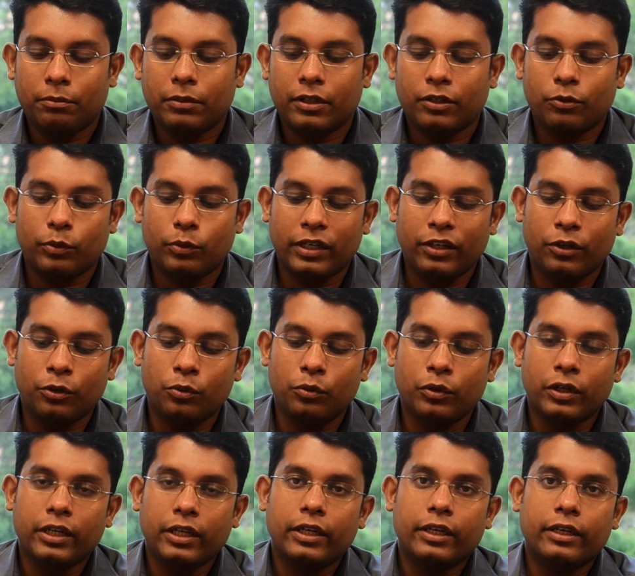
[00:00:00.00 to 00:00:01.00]
But when
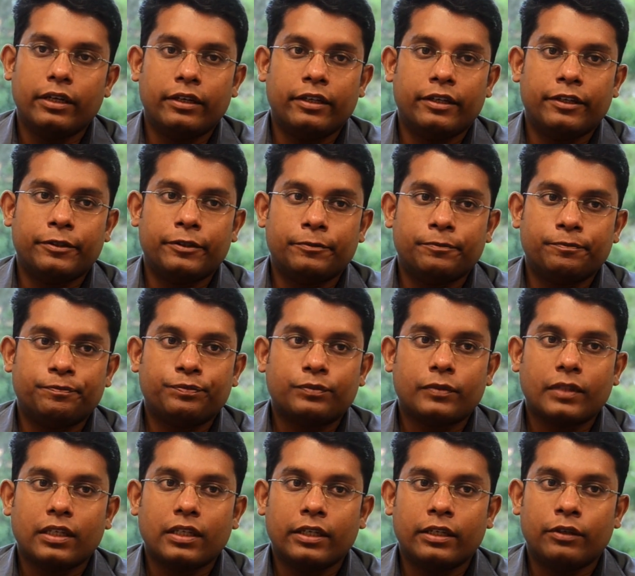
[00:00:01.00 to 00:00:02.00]

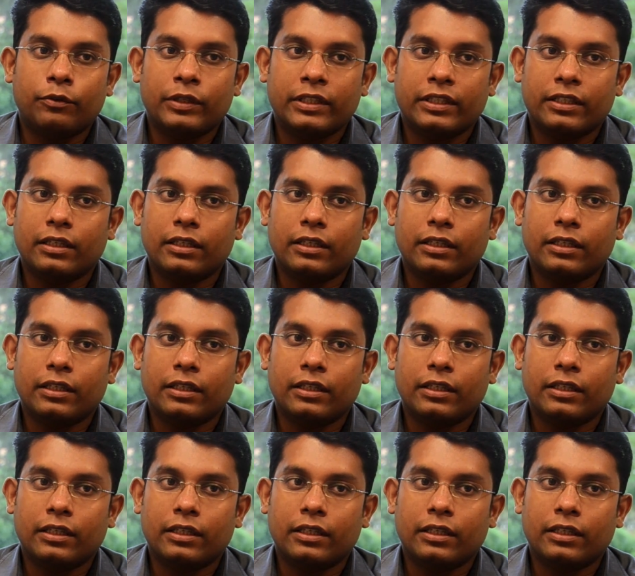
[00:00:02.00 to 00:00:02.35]
the